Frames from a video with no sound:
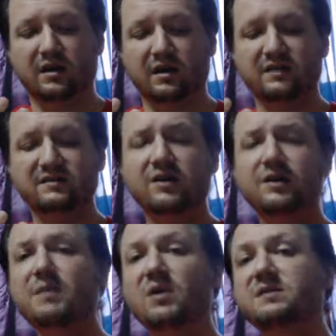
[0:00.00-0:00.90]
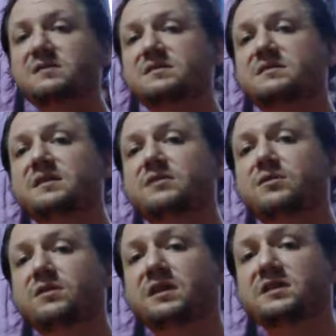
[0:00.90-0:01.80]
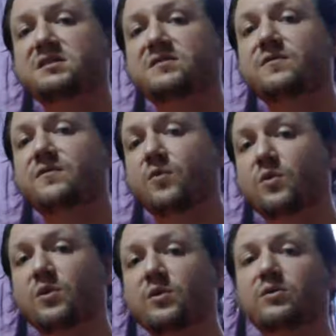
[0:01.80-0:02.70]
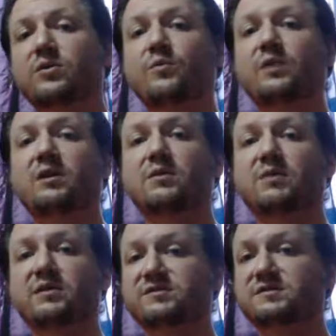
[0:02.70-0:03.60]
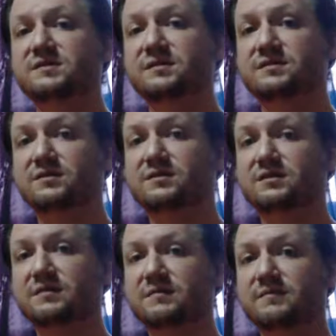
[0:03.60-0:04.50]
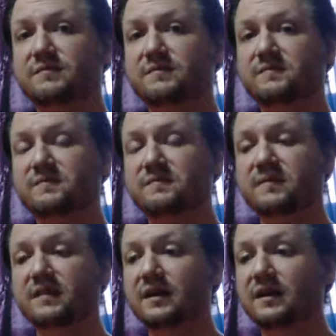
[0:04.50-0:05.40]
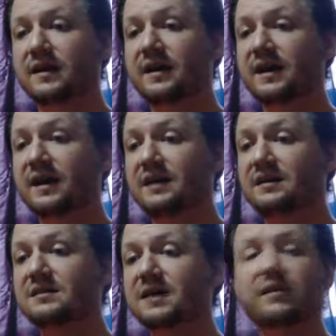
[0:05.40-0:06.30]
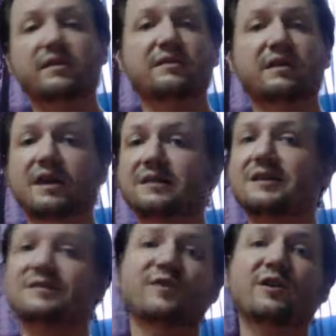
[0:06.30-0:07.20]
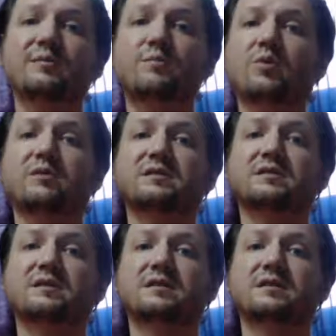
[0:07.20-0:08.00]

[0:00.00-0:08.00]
He's talking about consideration for the weaker brothers and sisters. And that, that's very important.